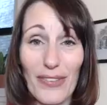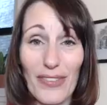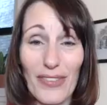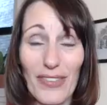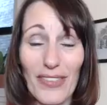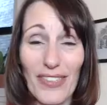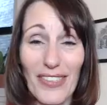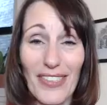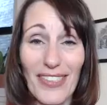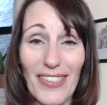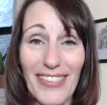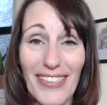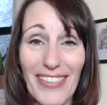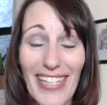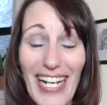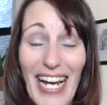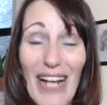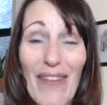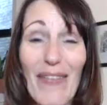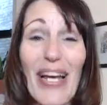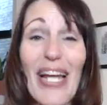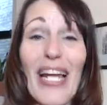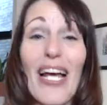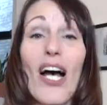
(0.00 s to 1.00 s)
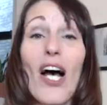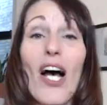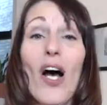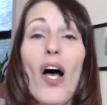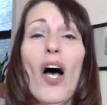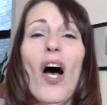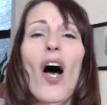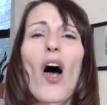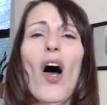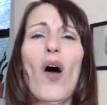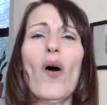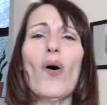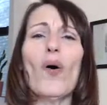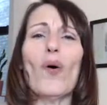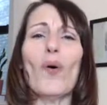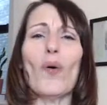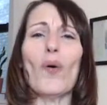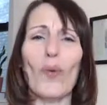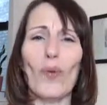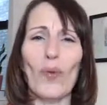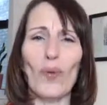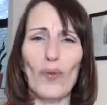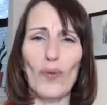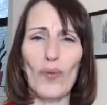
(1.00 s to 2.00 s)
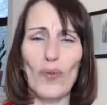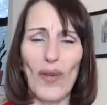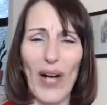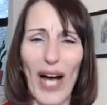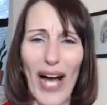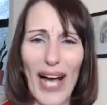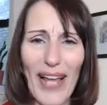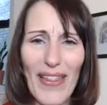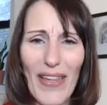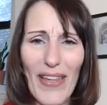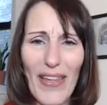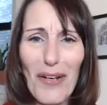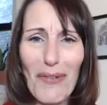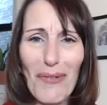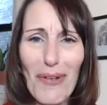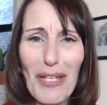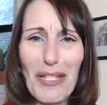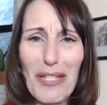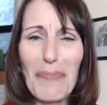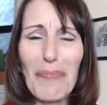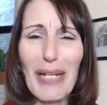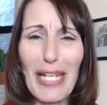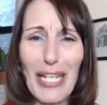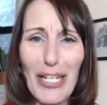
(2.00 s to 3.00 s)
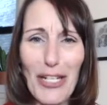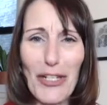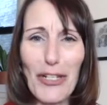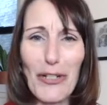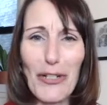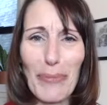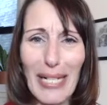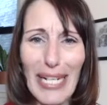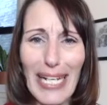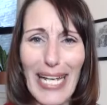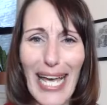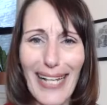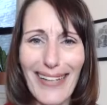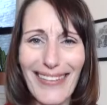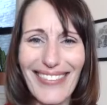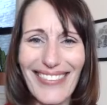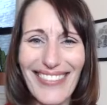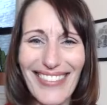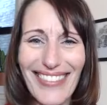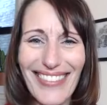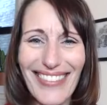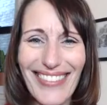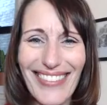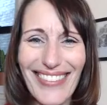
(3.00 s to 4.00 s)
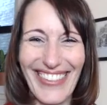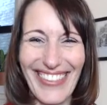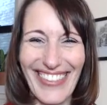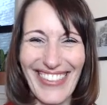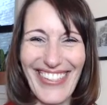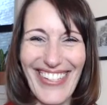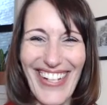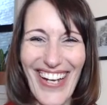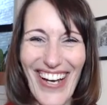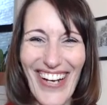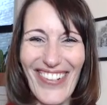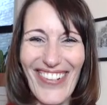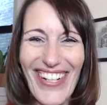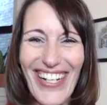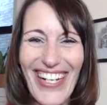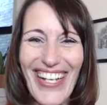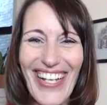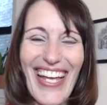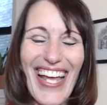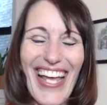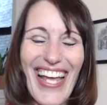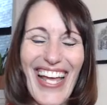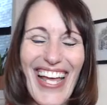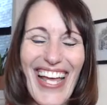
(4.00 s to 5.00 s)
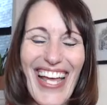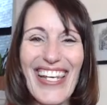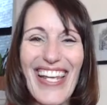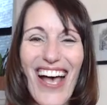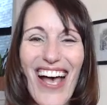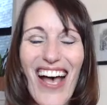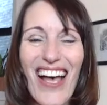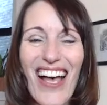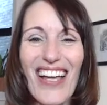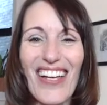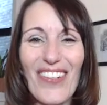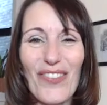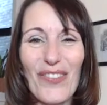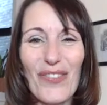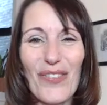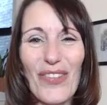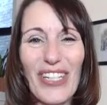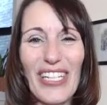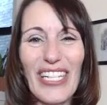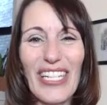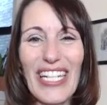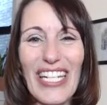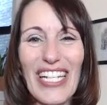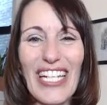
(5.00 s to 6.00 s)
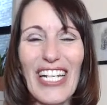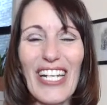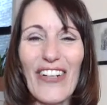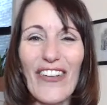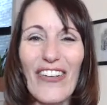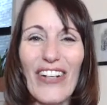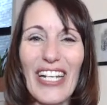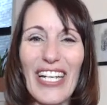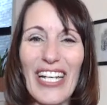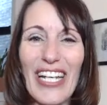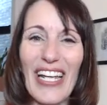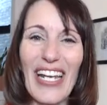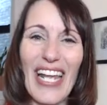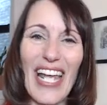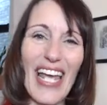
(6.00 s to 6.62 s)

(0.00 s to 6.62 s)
And I went, oh, there I was being human again. And not really hearing it.